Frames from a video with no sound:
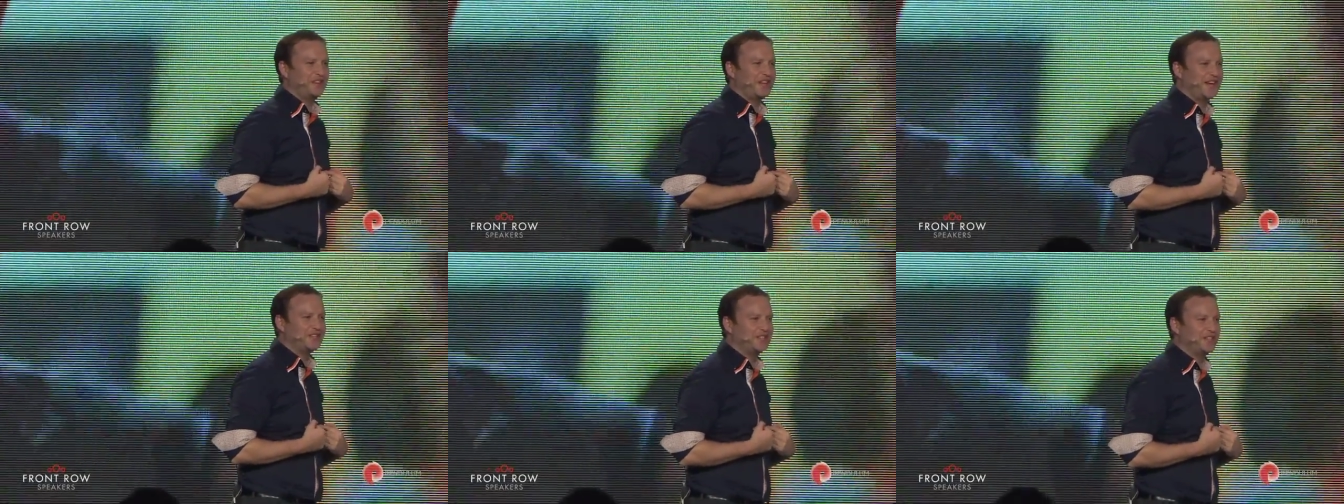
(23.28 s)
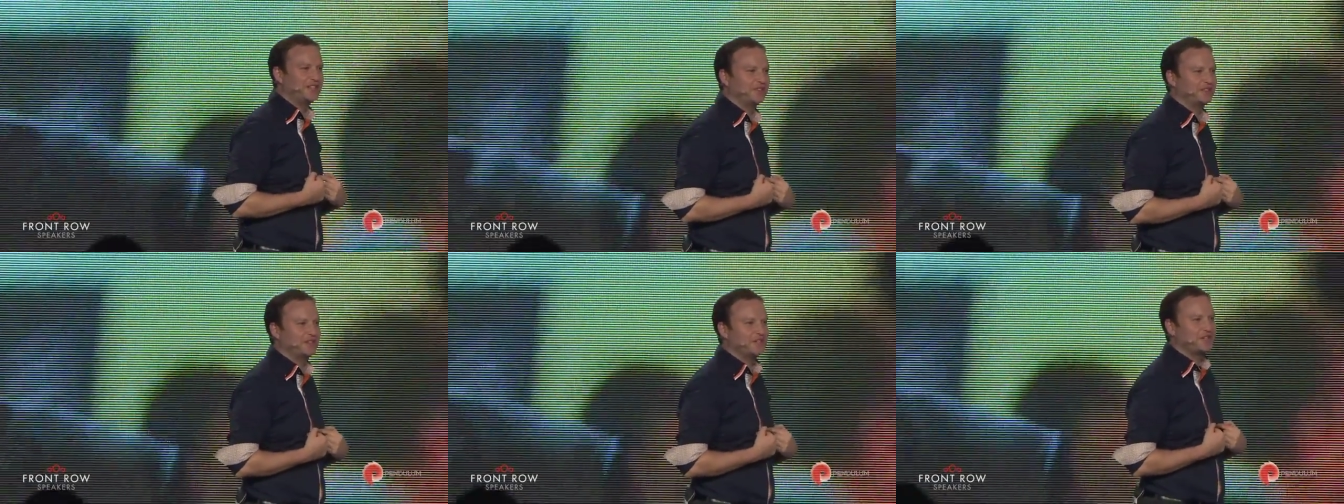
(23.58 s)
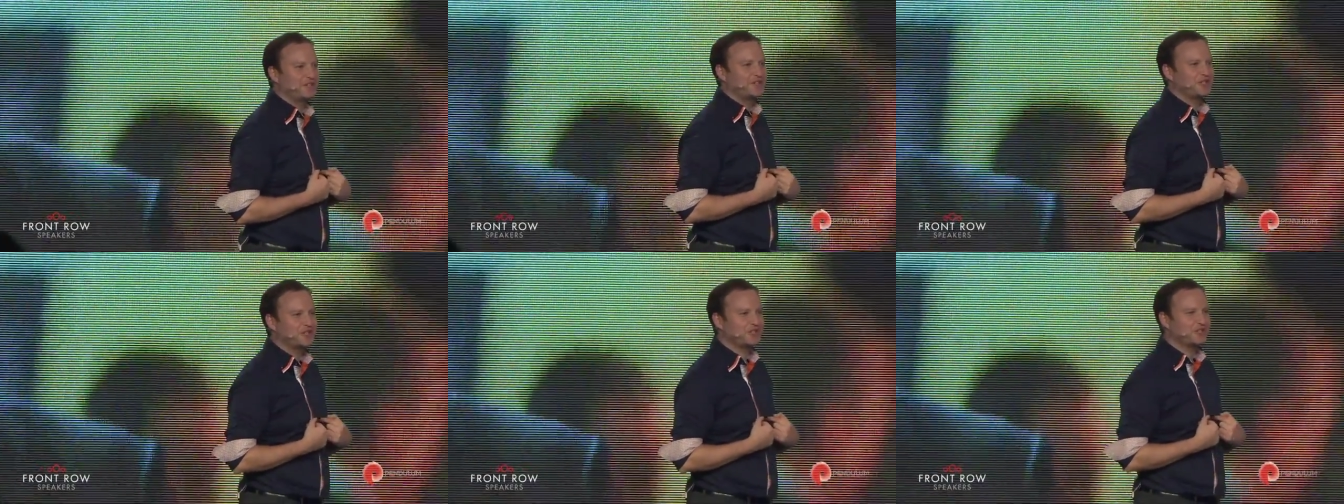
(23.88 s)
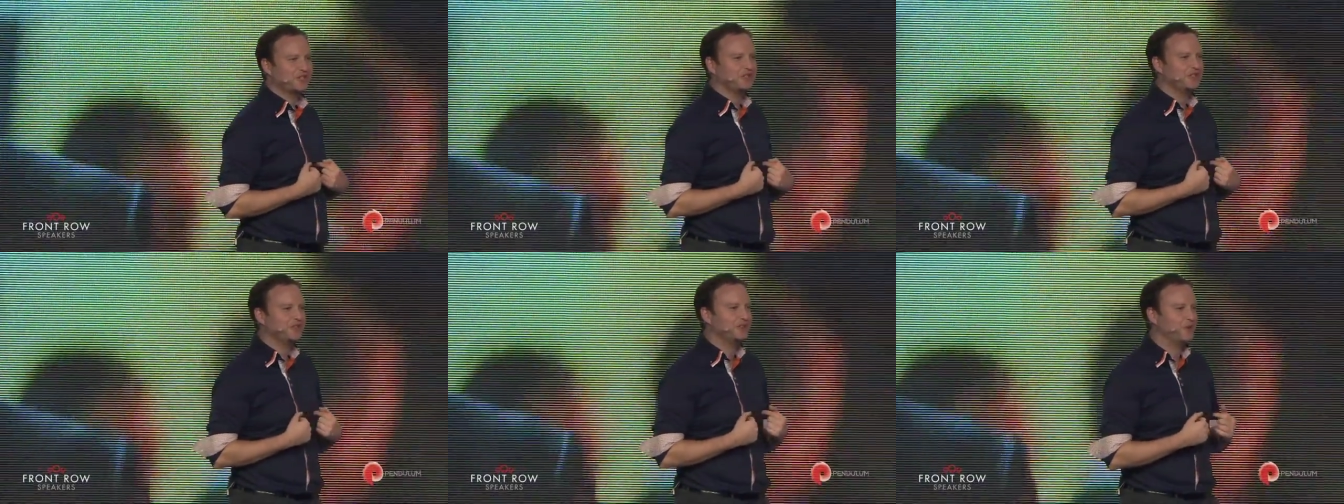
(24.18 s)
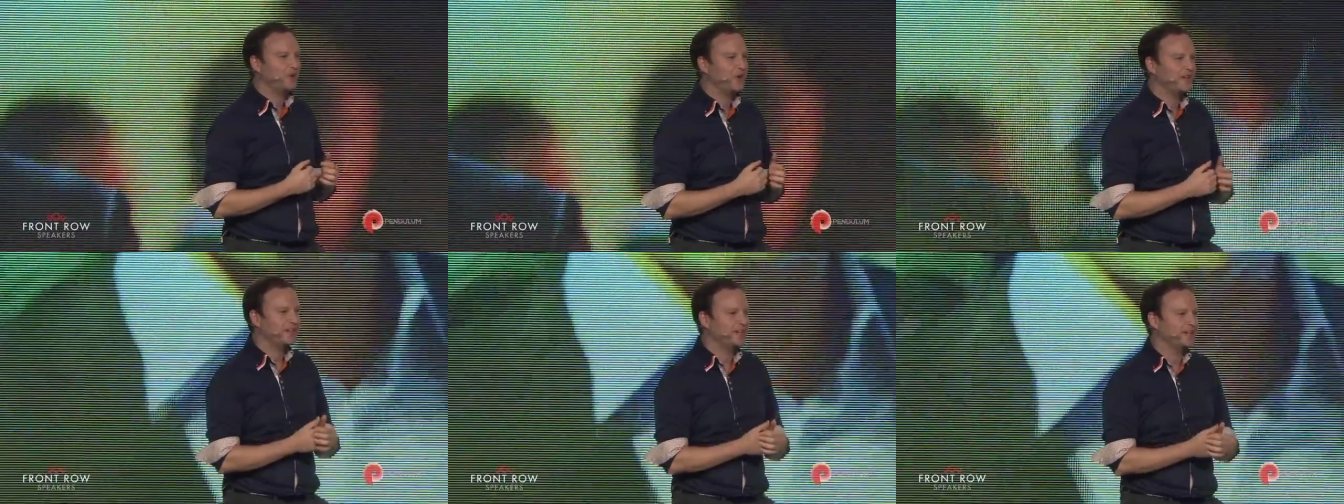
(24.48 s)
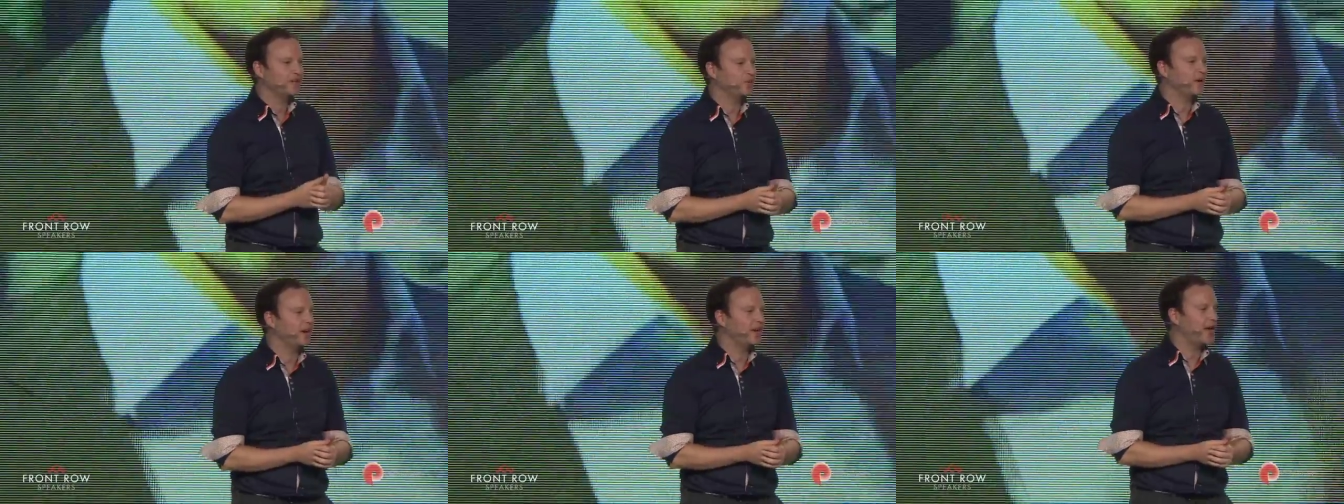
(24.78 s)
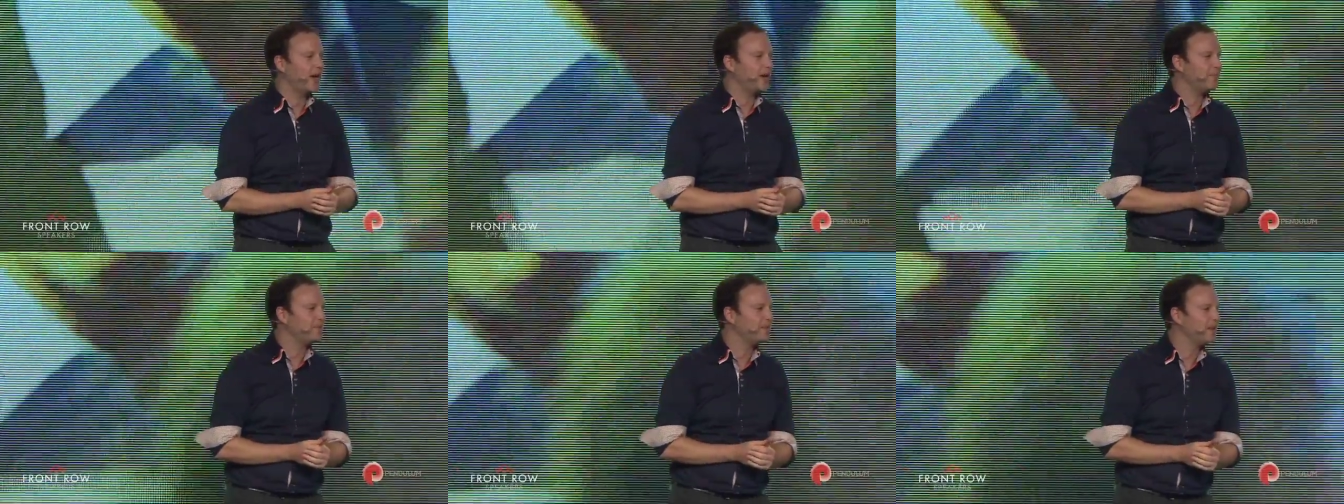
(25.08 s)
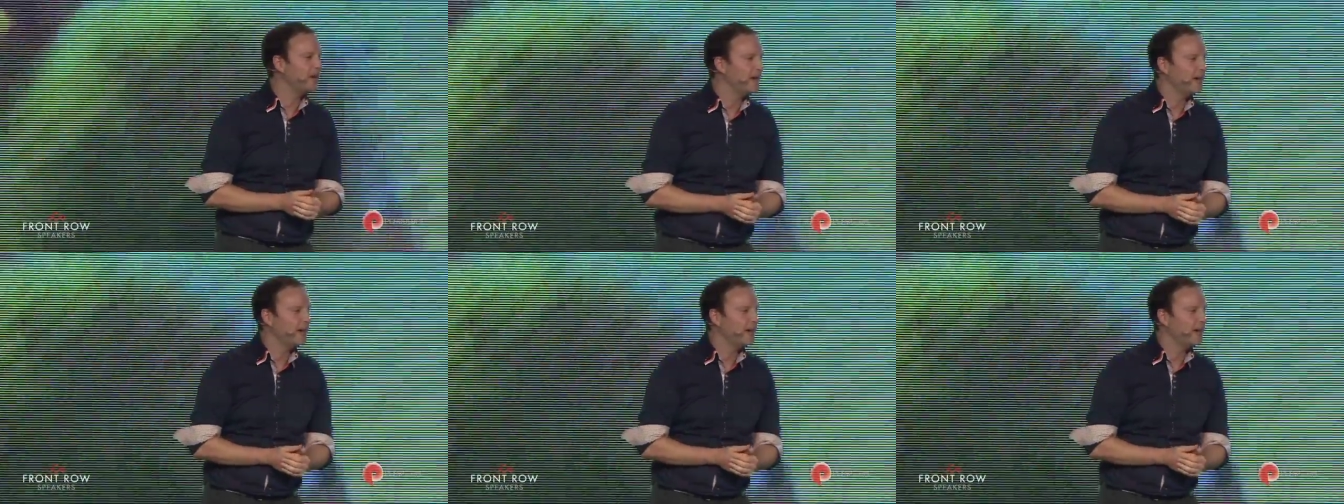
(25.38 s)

with that kind of an introduction. You've no idea who I am.